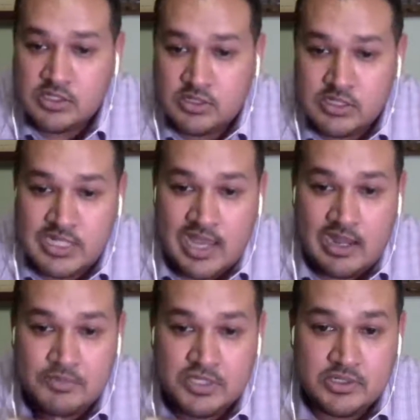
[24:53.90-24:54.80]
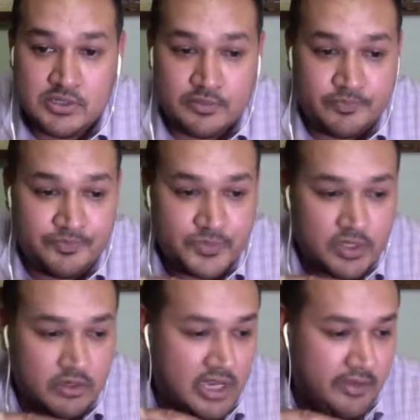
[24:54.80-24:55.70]
there's that option too.
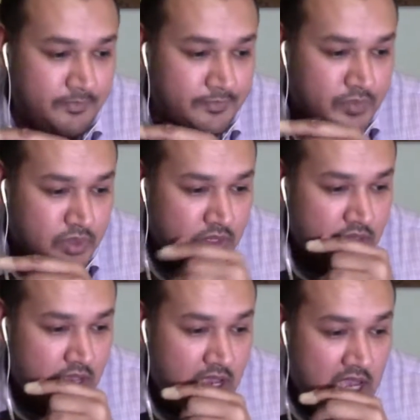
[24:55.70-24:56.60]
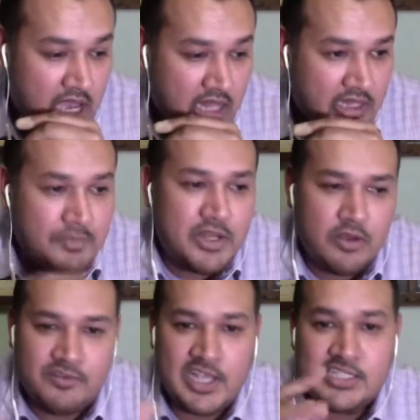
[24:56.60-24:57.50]
All right. Let me know
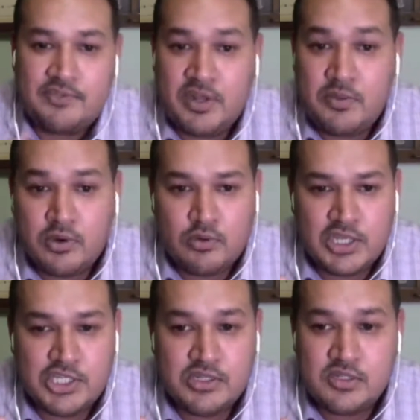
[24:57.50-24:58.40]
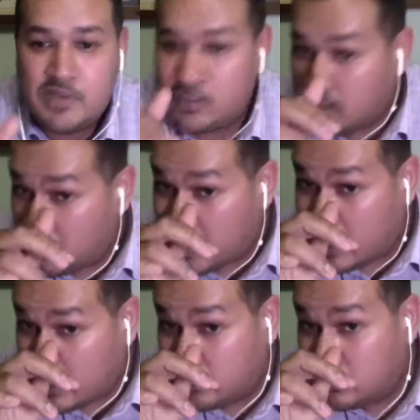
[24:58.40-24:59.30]
if you guys have any more questions about
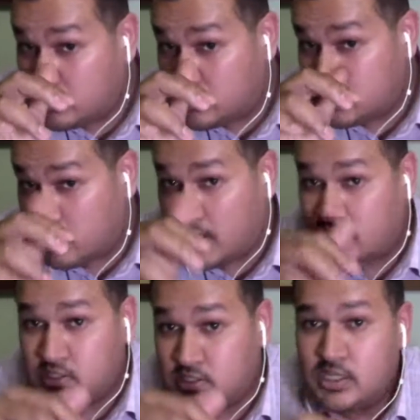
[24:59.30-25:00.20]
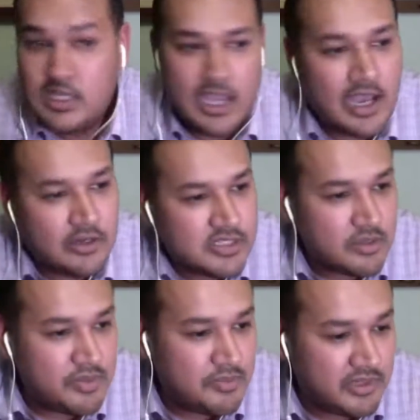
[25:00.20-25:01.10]
either of those wines. I know
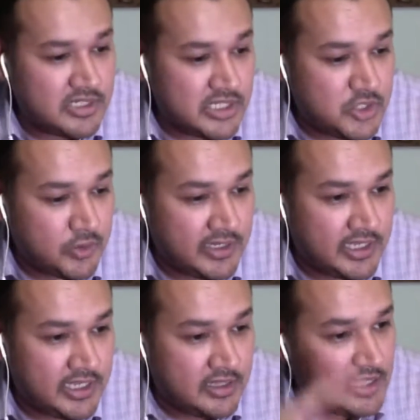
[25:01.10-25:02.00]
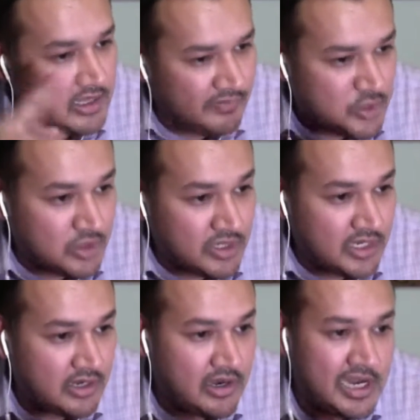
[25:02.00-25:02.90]
some people are just joining in. Thank you for joining
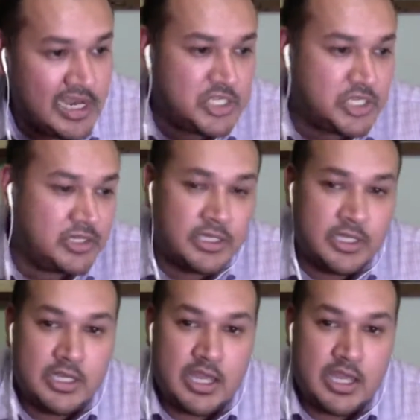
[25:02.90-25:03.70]
in on IG.